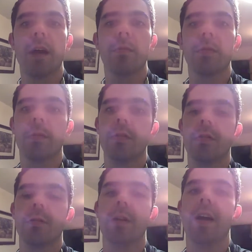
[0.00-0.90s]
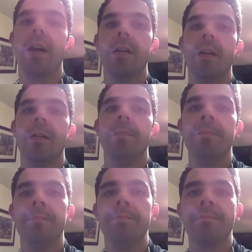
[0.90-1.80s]
camp, I'm not sure yet.
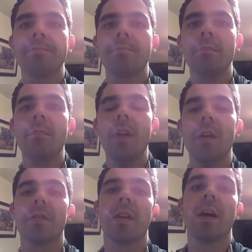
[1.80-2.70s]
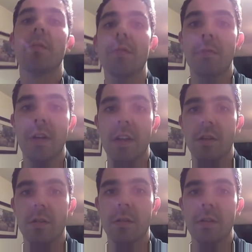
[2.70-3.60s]
So that was really
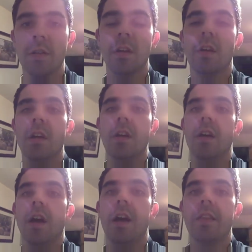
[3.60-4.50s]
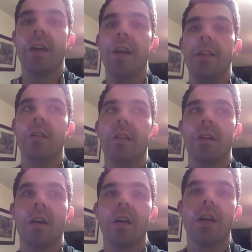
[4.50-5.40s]
good. And then
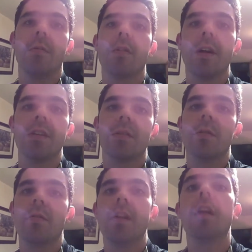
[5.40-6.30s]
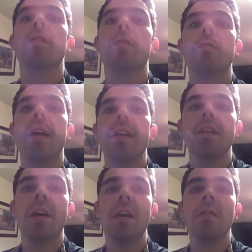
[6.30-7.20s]
I got in touch with the local
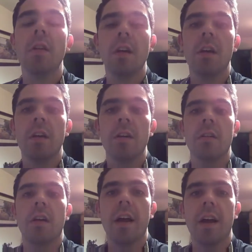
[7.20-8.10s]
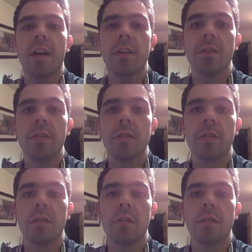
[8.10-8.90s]
radio, and